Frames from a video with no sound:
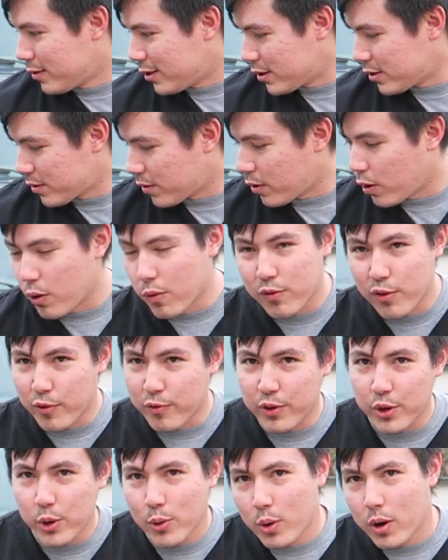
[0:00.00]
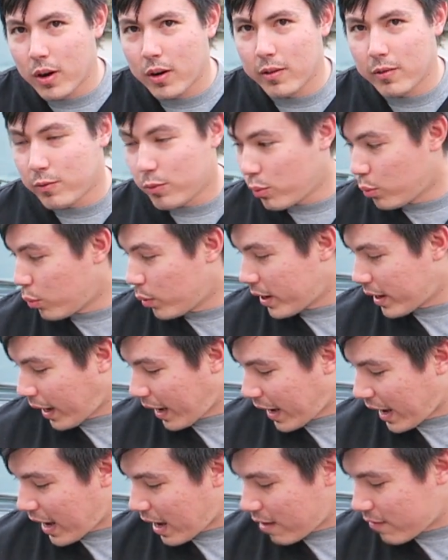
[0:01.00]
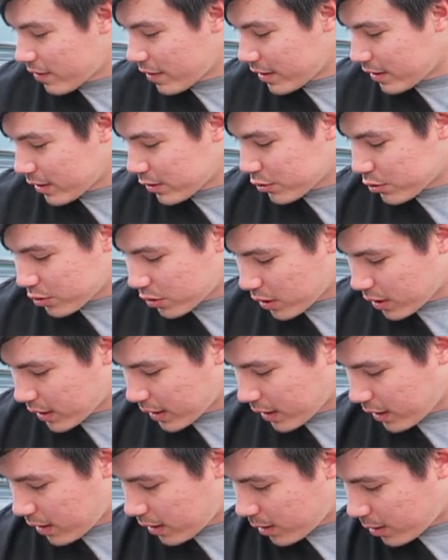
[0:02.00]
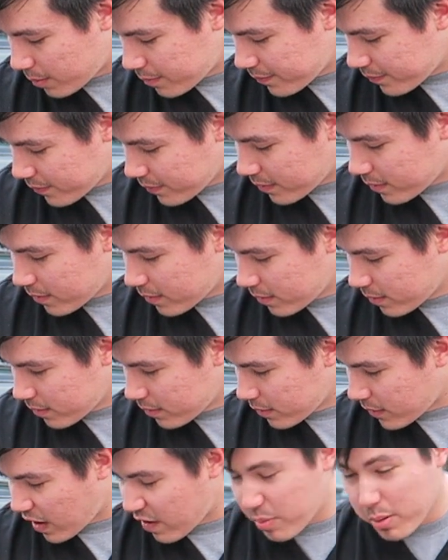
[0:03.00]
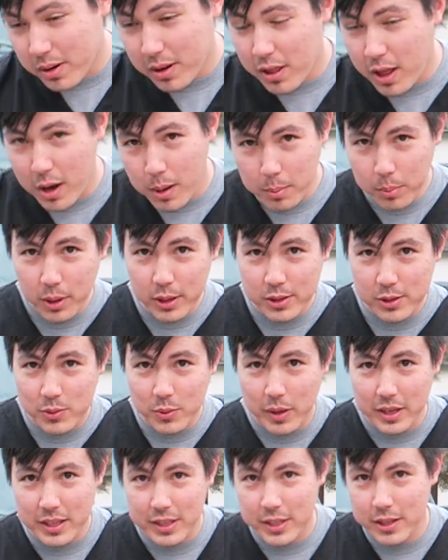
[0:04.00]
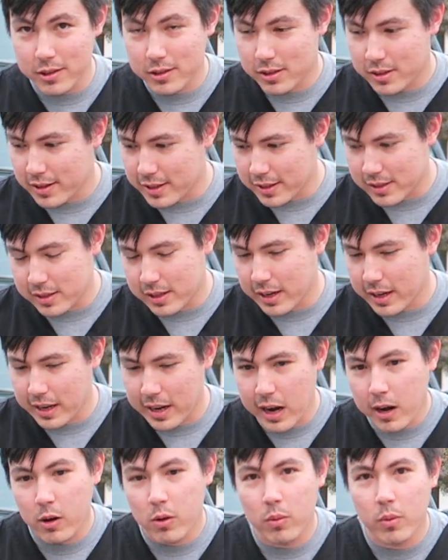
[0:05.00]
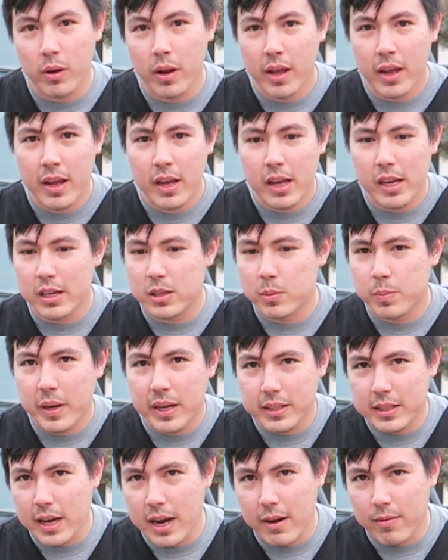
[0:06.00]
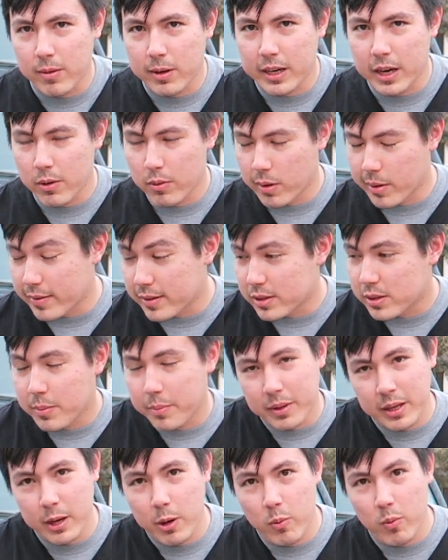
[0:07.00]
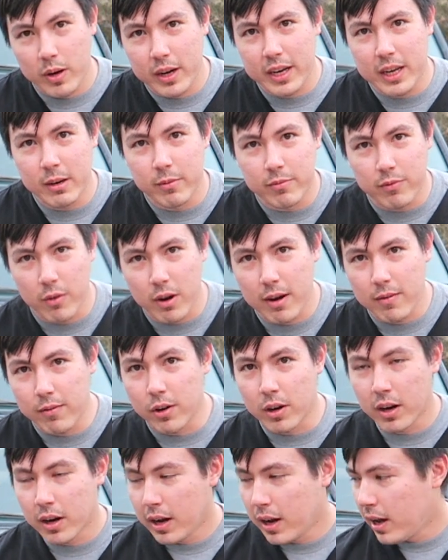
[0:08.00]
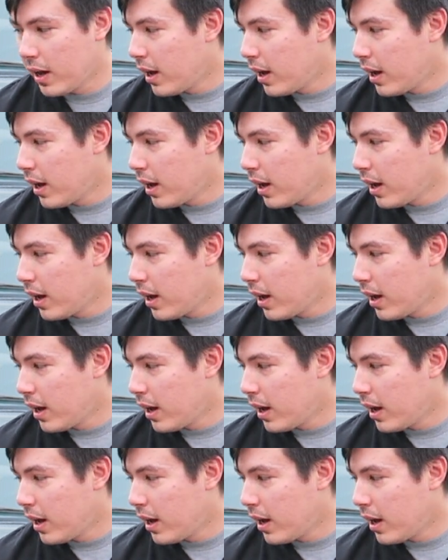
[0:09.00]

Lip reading: Just an overview of what I have in this truck. I've put a lot of blood, sweat, and tears into this thing, and I don't expect to ever get rid of it. It's something I want to keep forever.